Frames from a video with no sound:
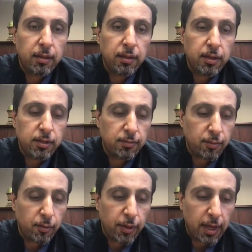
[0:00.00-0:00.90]
The reason
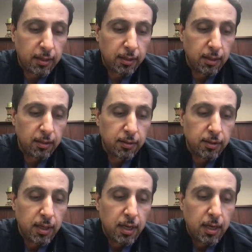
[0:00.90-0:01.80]
for that is
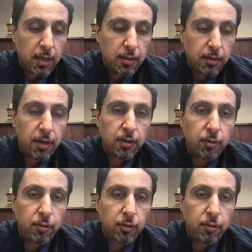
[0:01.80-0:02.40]
the